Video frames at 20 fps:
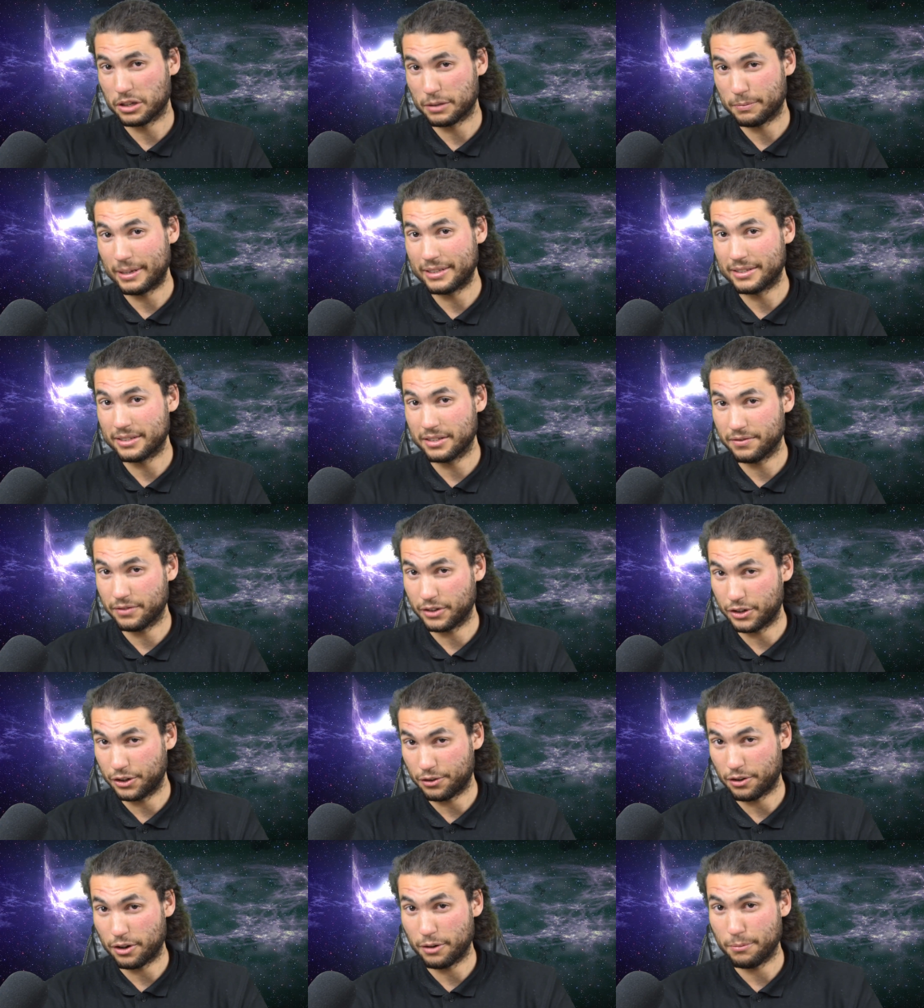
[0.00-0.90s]
expensive in
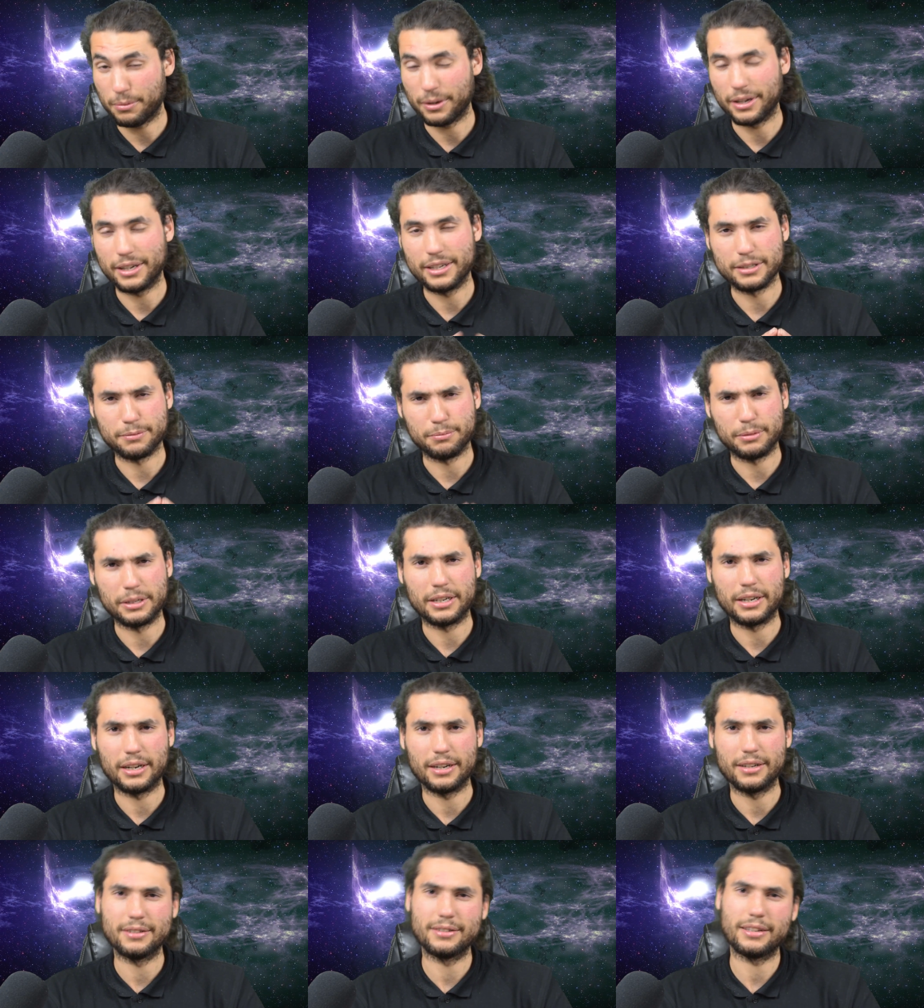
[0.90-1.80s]
Europe is
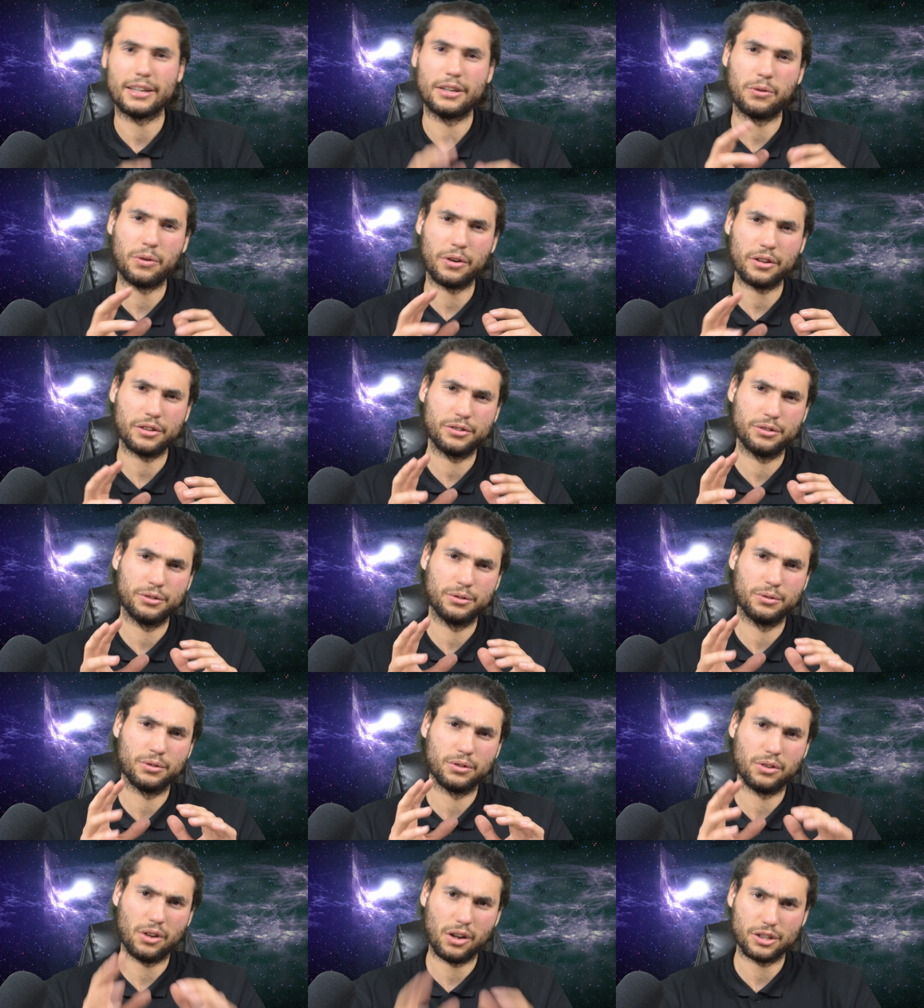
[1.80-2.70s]
because in order
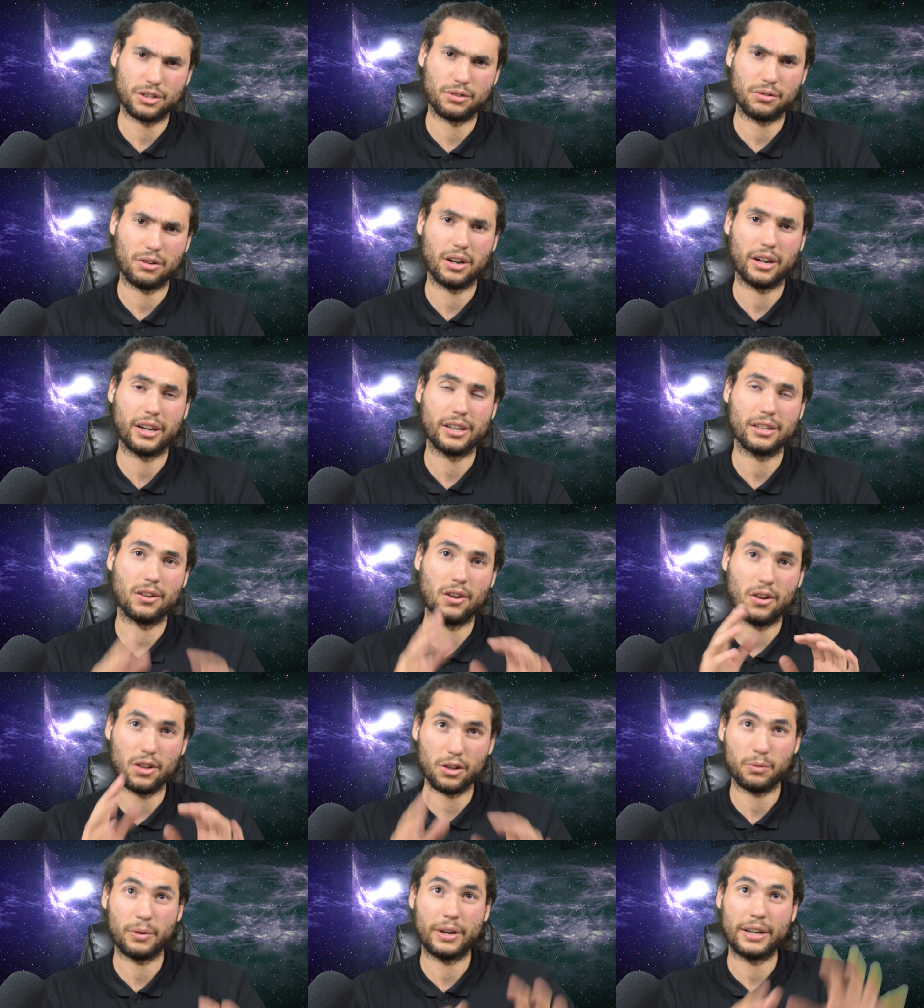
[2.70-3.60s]
to launch a rocket
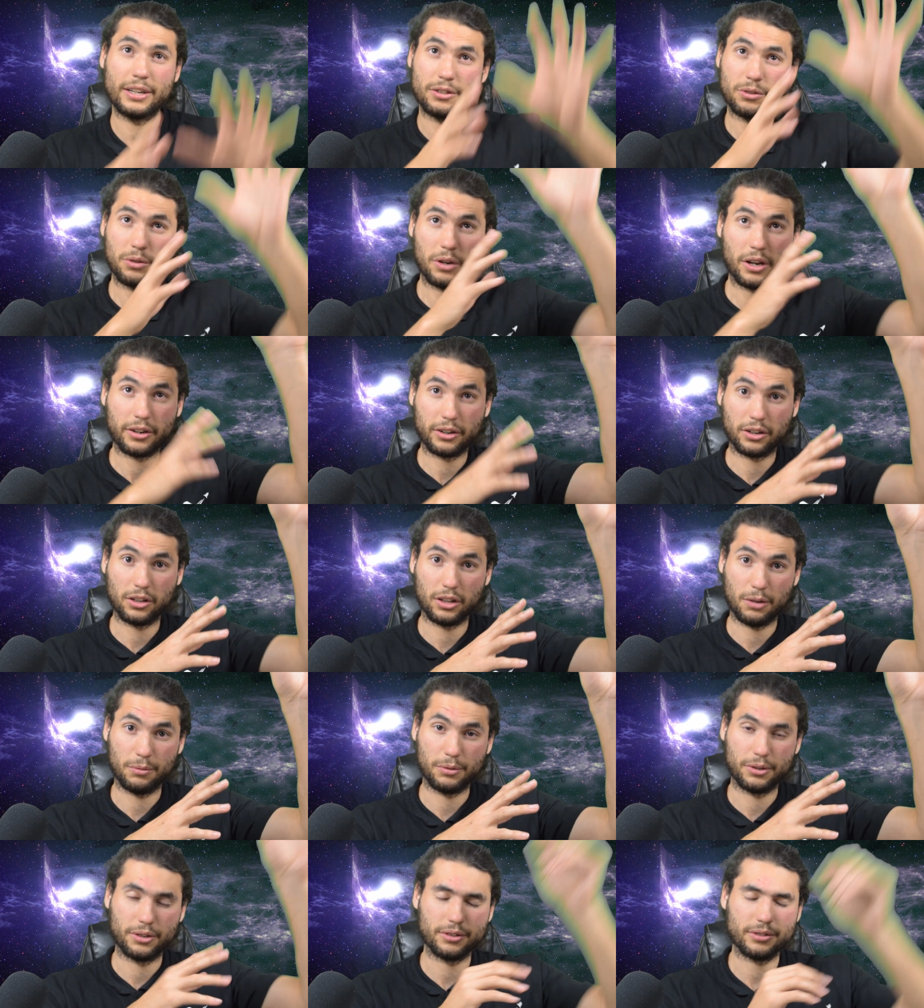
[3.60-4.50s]
all the way to 100
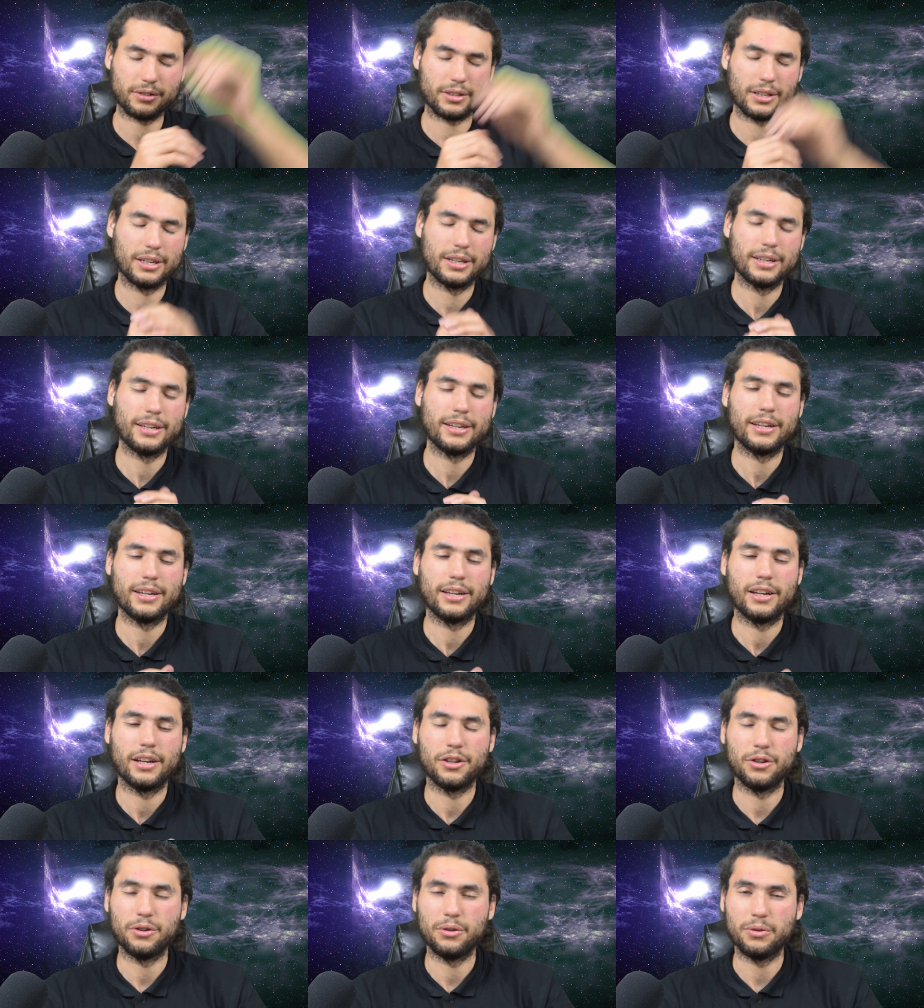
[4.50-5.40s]
kilometers,
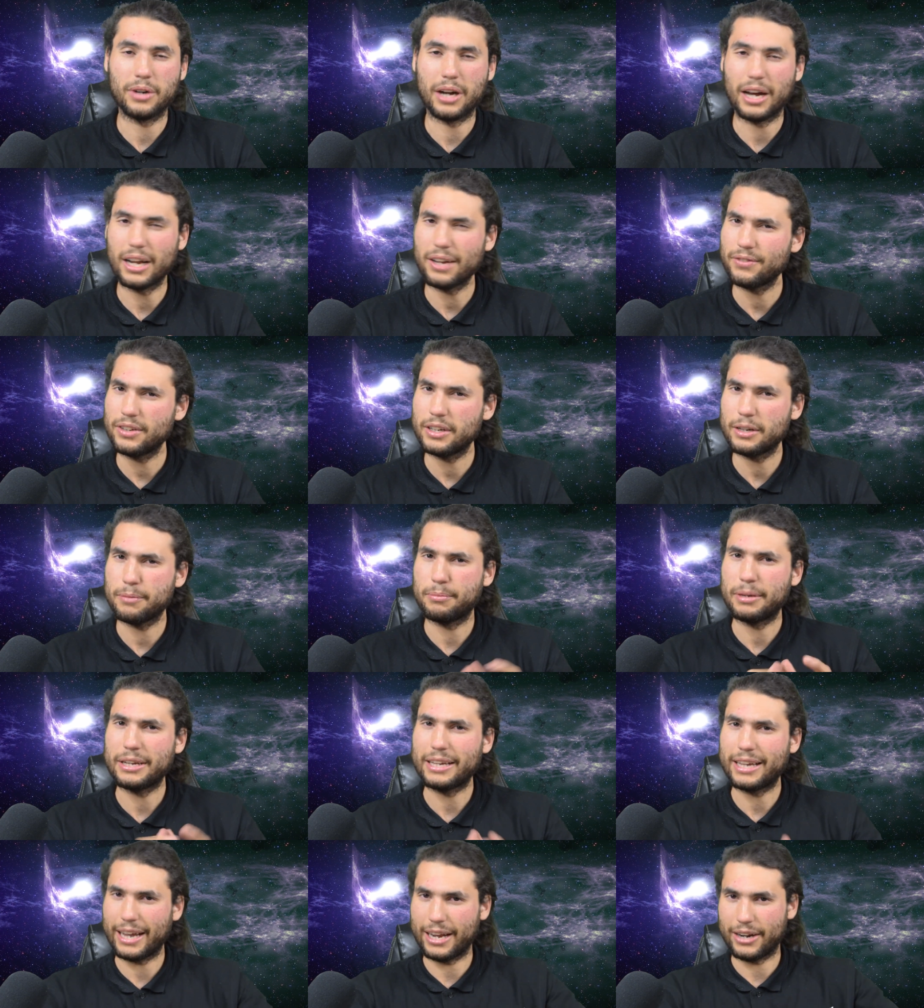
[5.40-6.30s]
you kind of need a
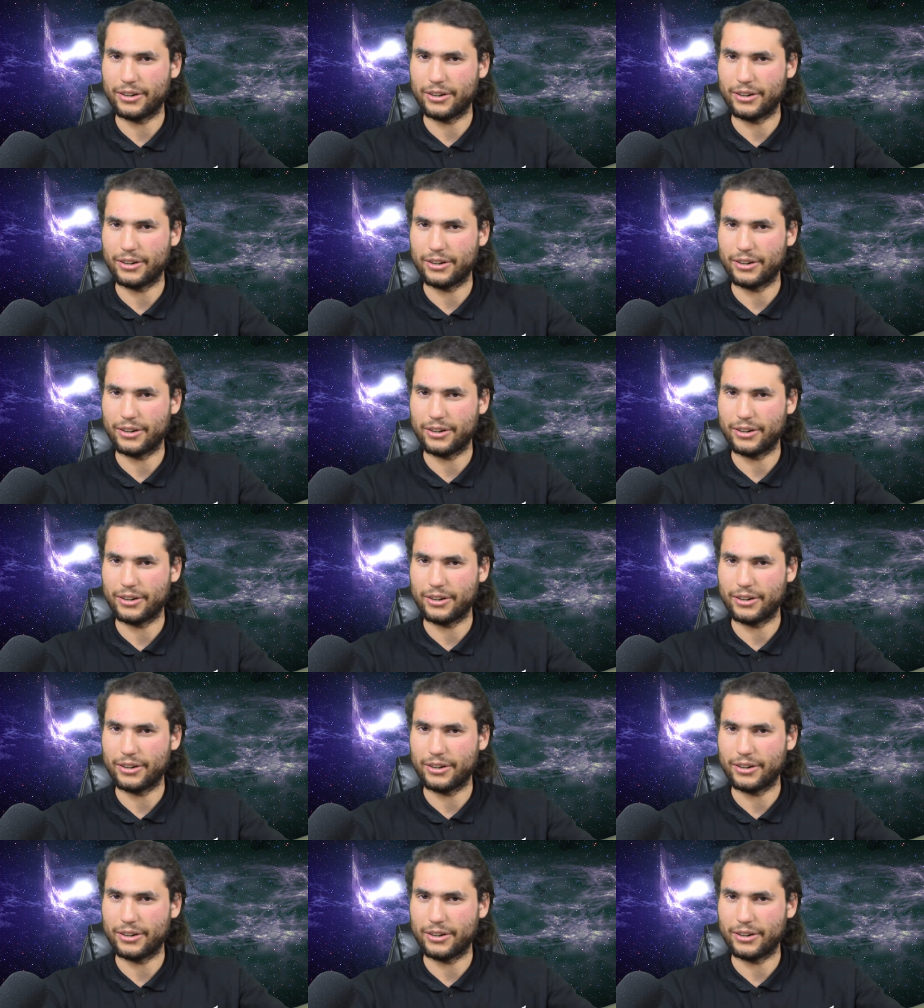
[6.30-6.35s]
big